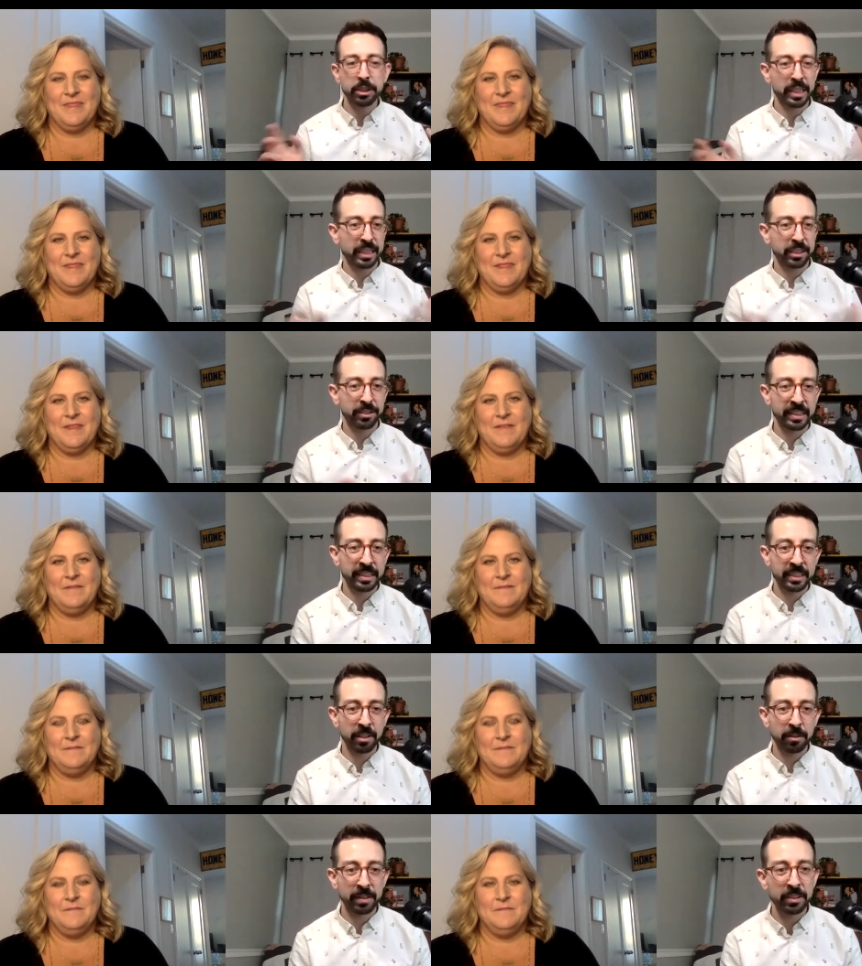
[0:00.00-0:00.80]
Speaker 1: trajectory
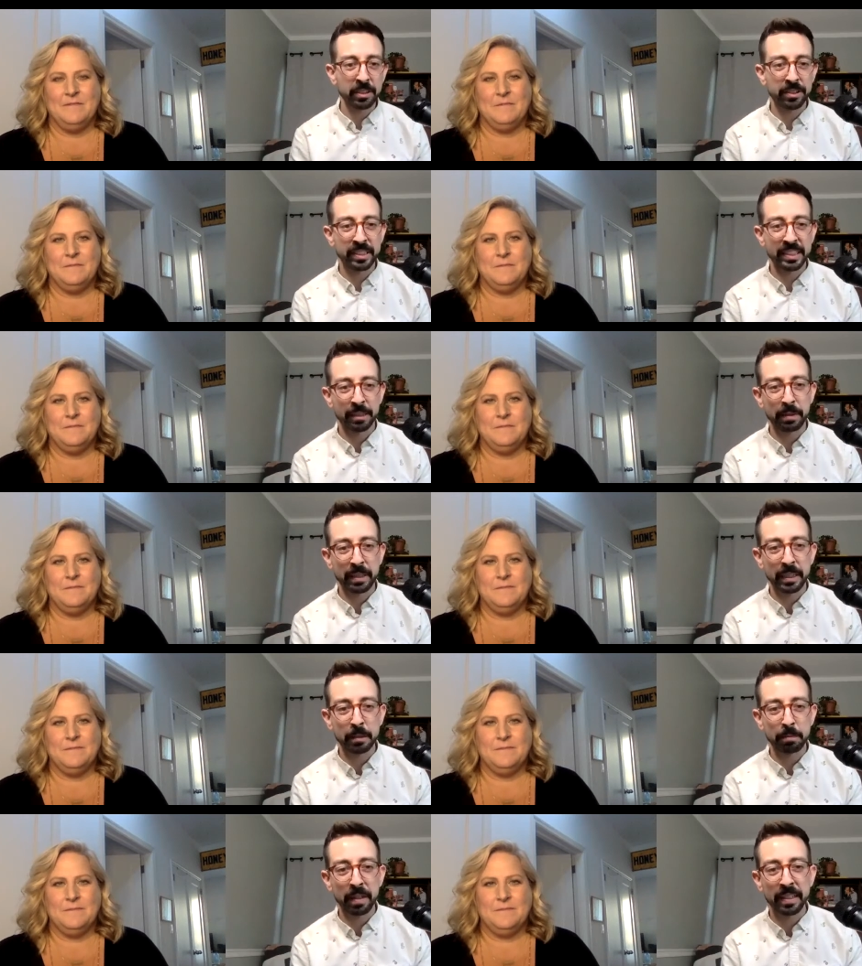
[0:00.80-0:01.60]
is so interesting. We
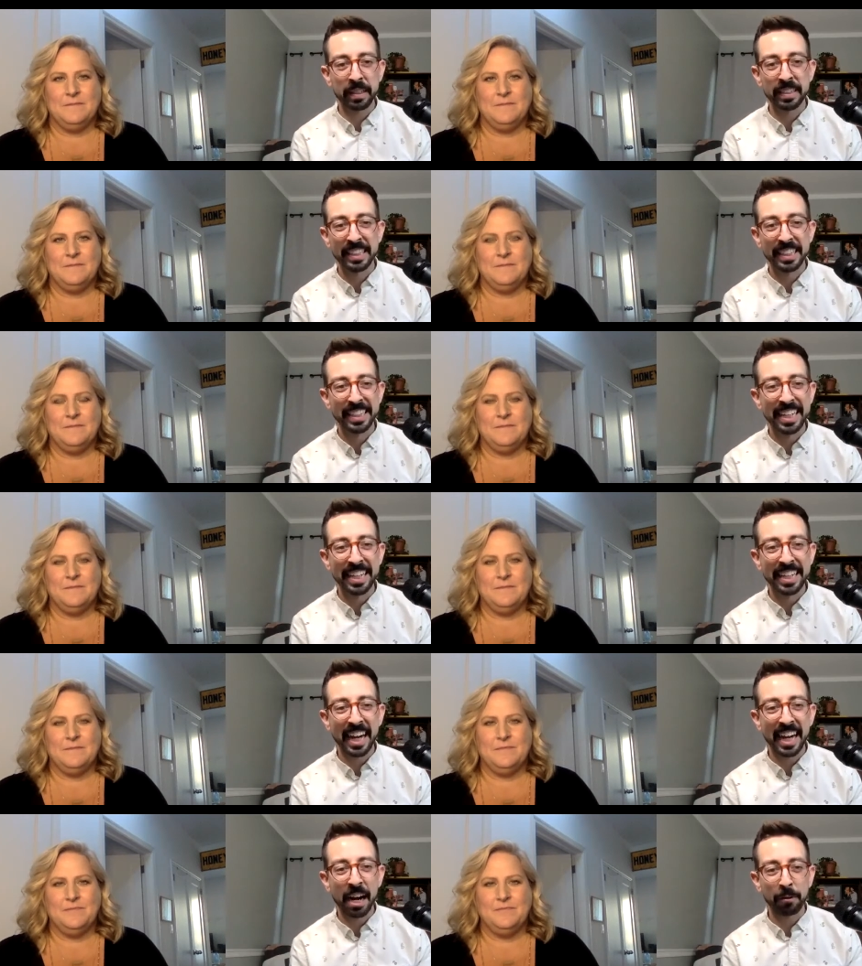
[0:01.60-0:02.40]
could spend
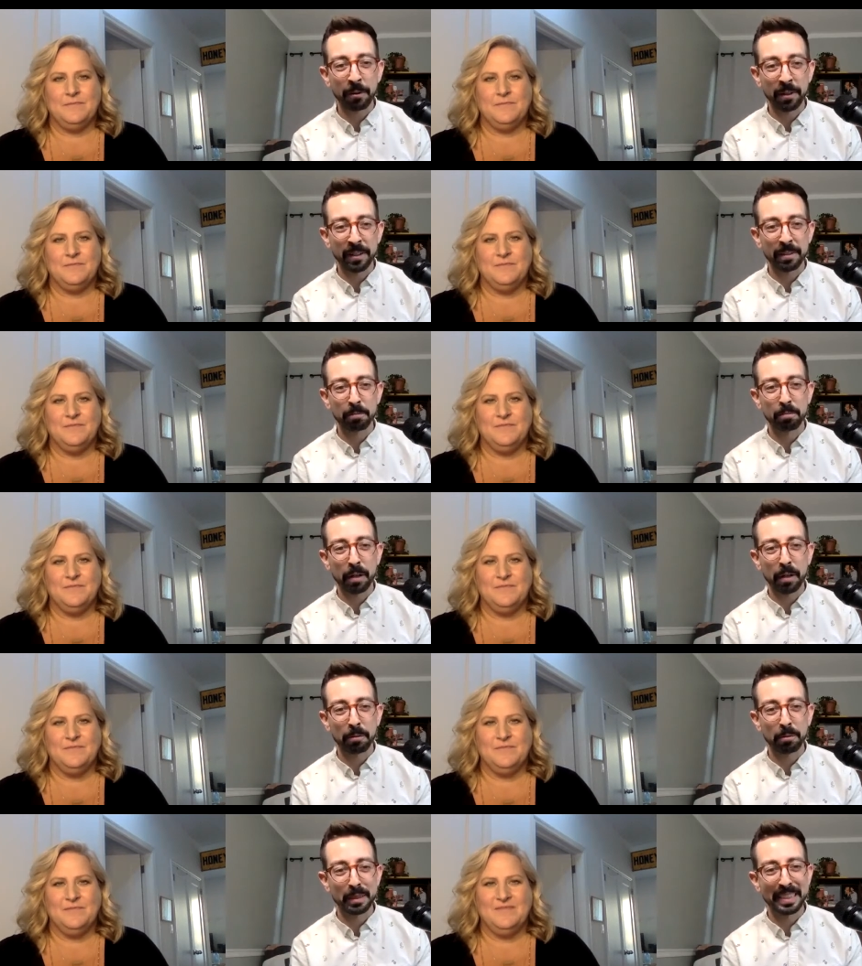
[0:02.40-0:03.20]
an hour
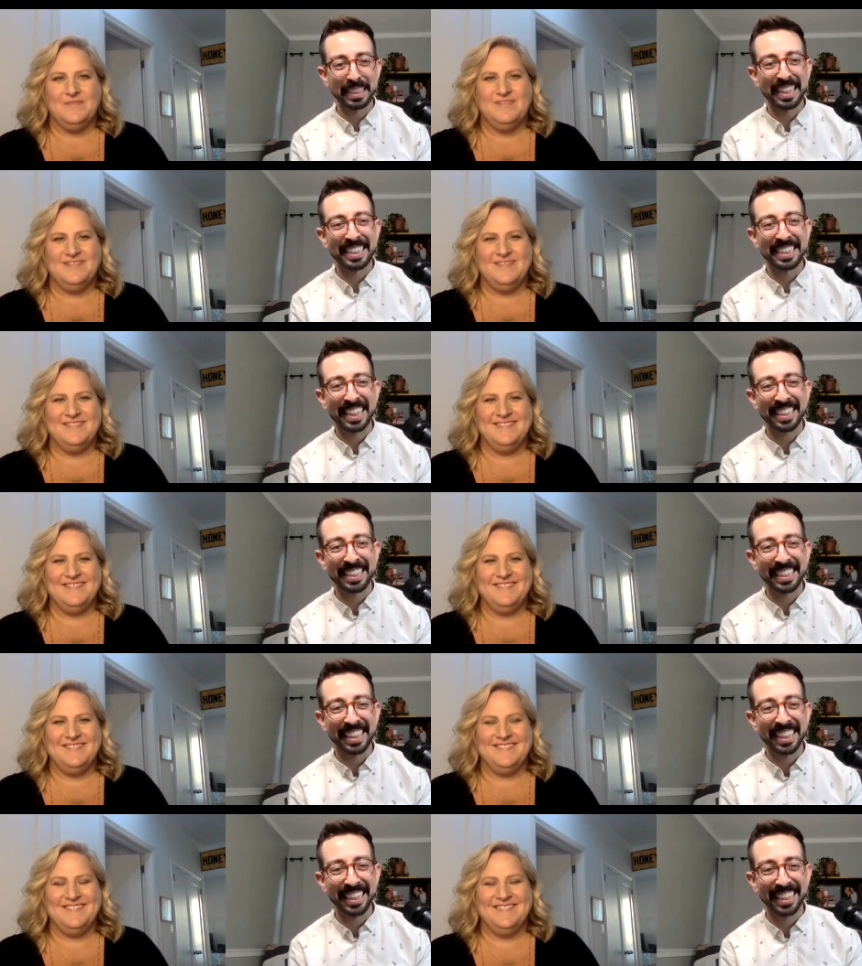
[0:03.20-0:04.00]
probably
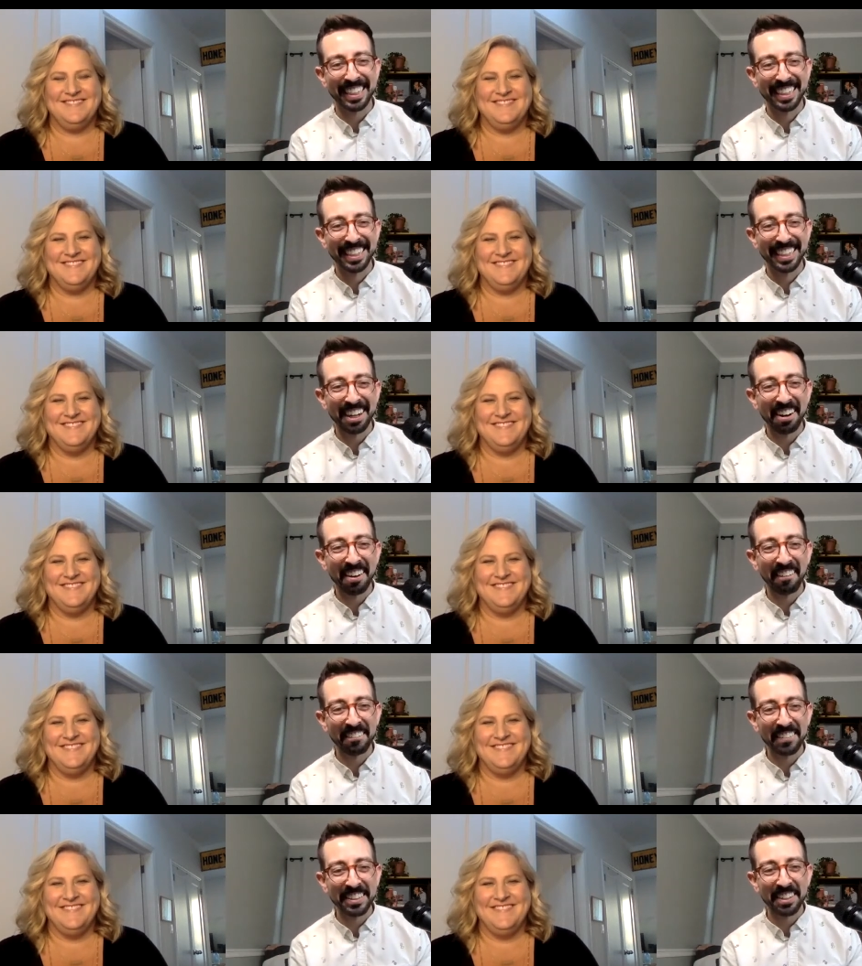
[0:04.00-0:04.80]
dissecting it.
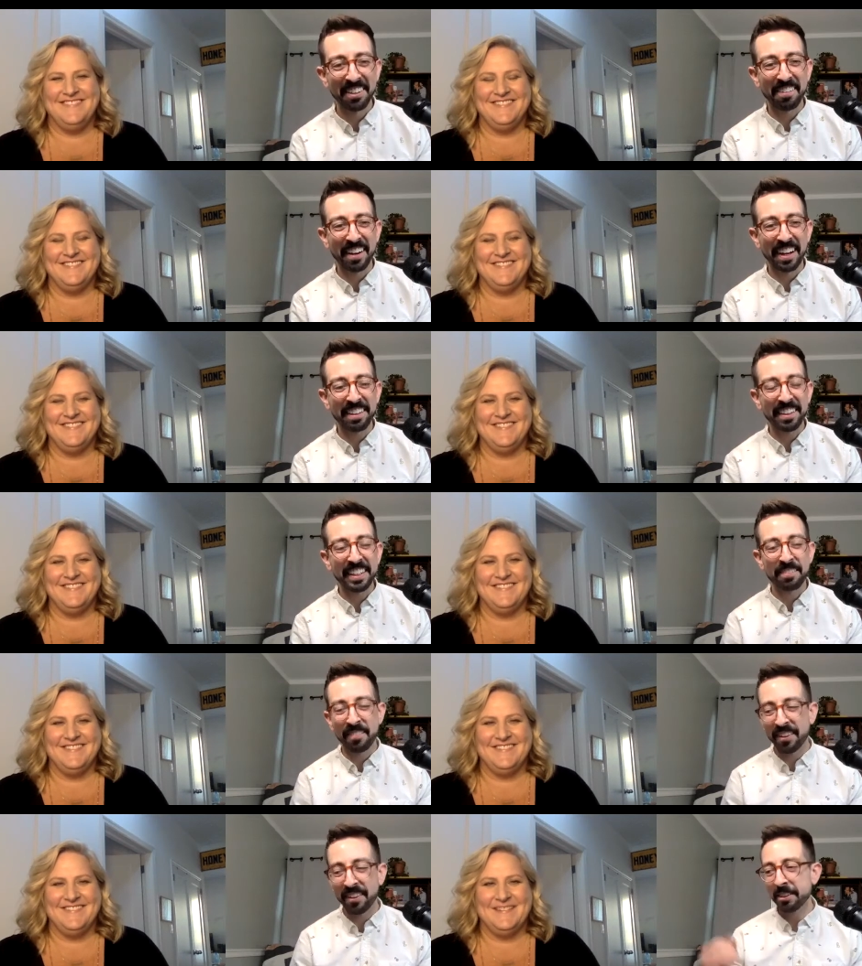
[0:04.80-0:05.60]
So I think
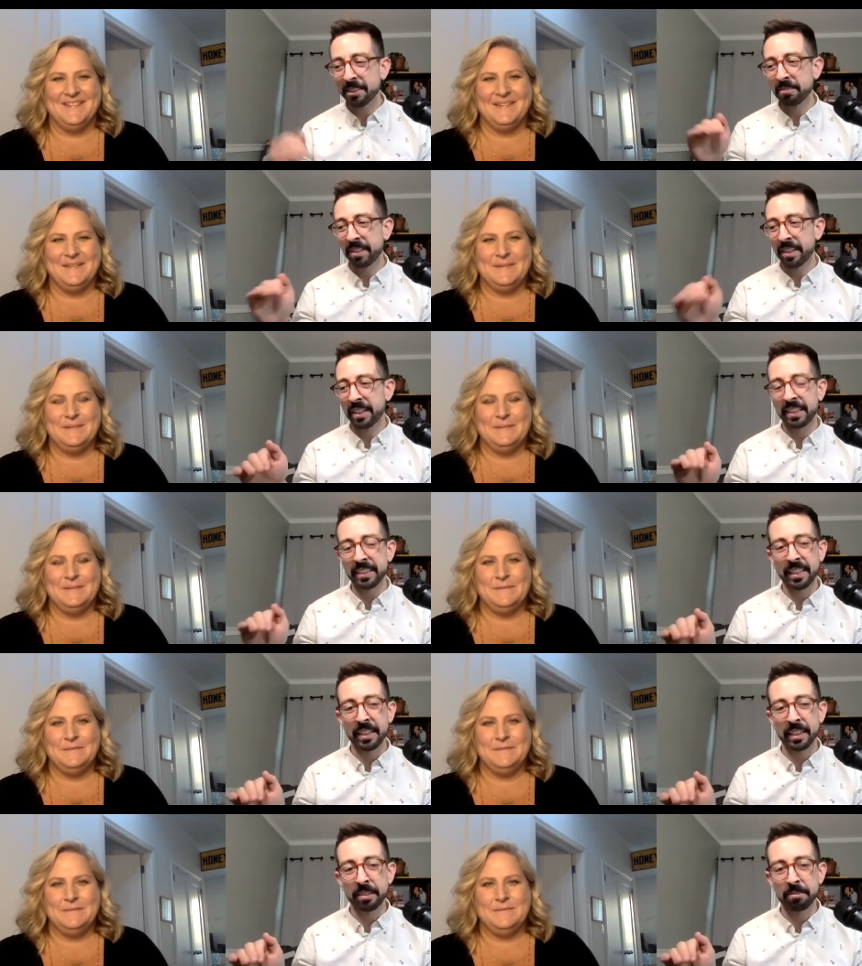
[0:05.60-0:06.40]
I'm also very
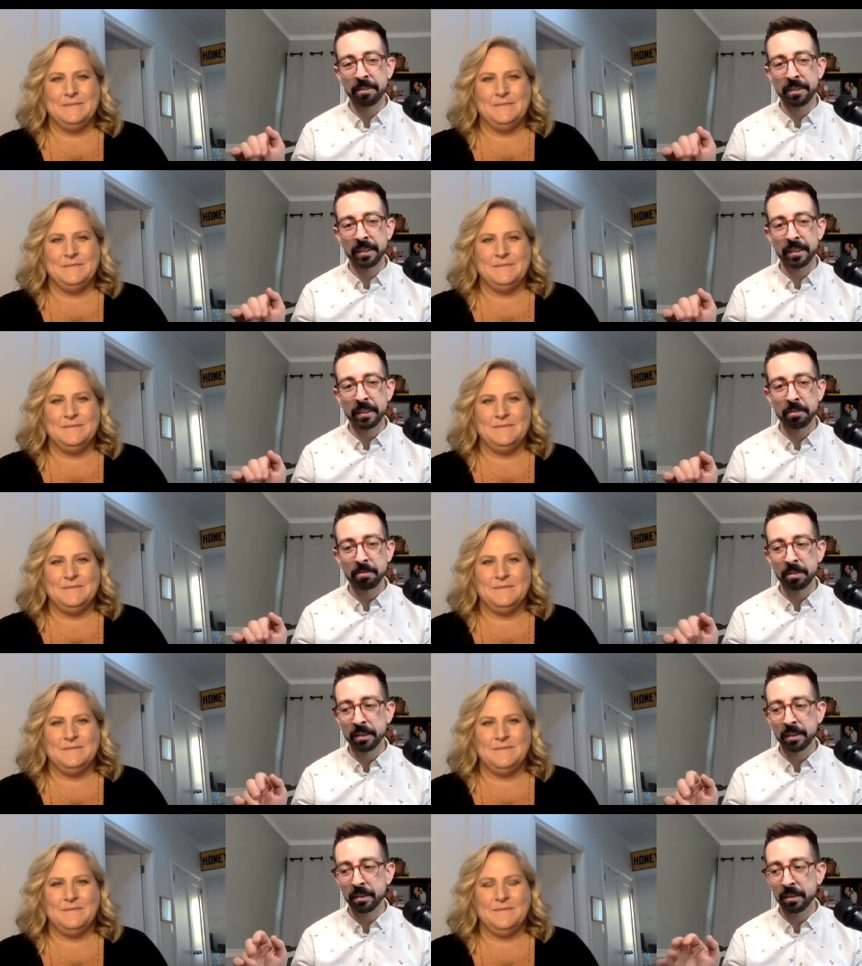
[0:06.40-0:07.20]
excited for this to
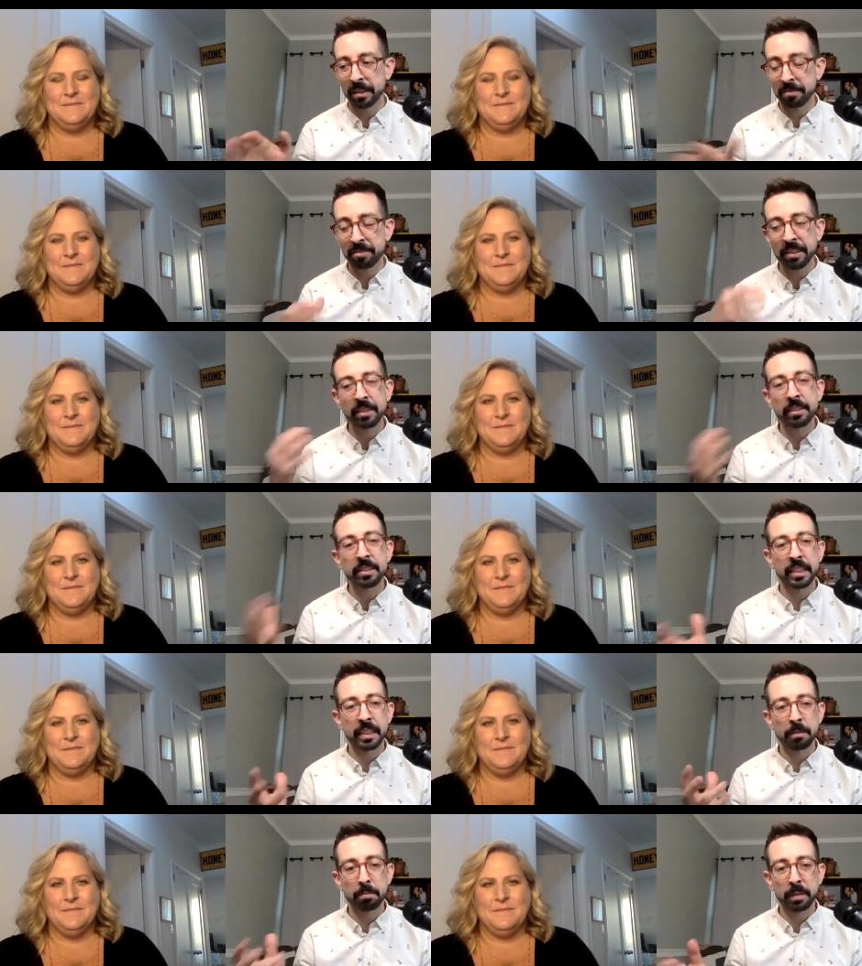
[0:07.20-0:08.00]
feel, it feels
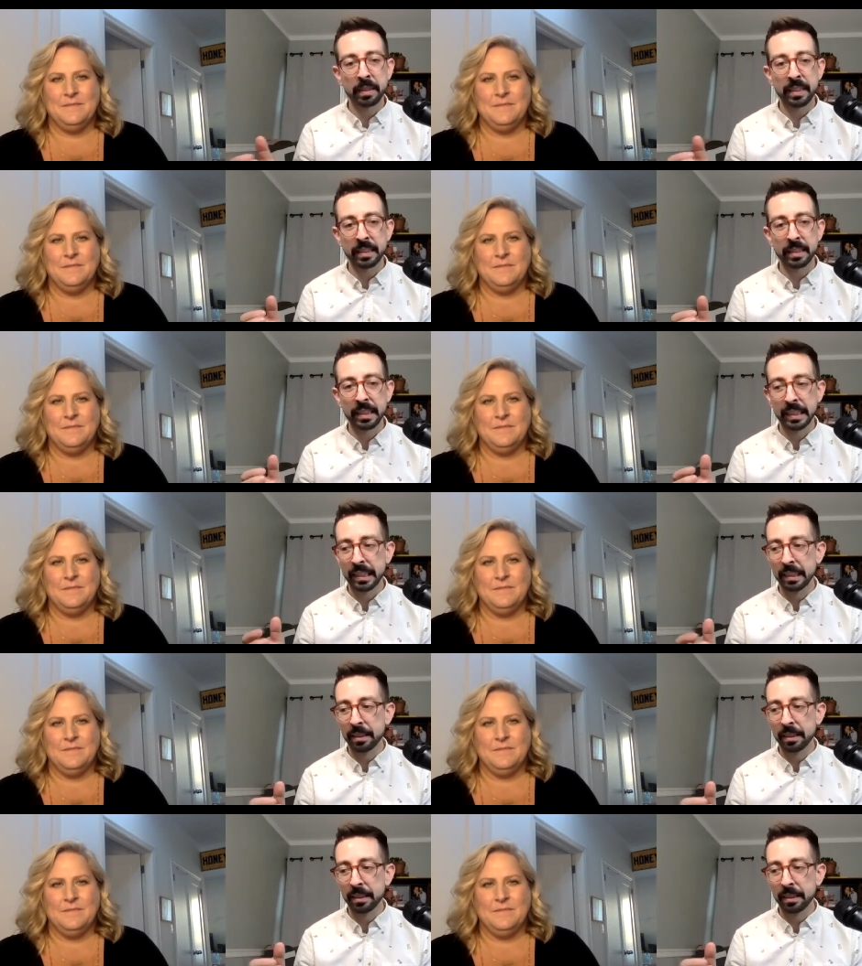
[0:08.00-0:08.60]
like a big